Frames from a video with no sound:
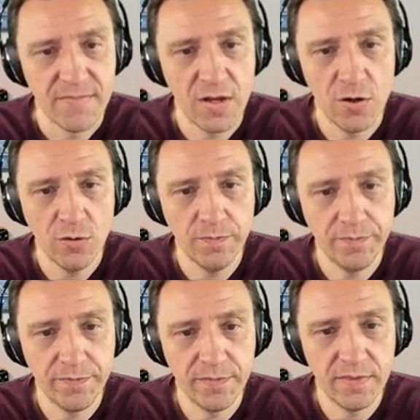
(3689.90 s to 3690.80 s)
No.
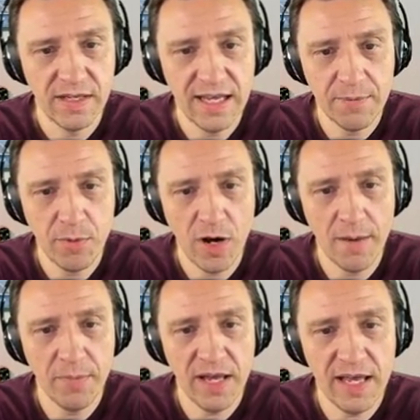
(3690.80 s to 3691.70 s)
Yeah, the
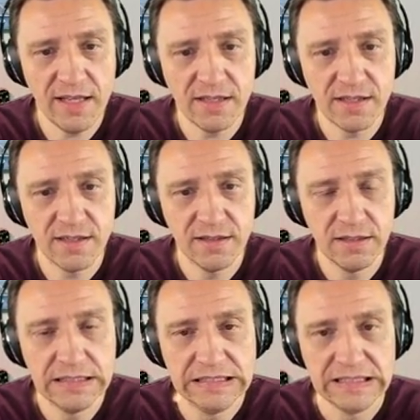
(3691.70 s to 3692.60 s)
bomb hits.
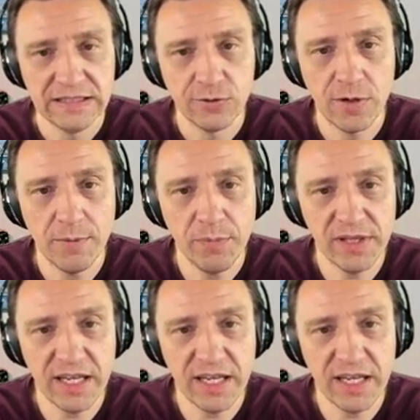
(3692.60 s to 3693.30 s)
Triple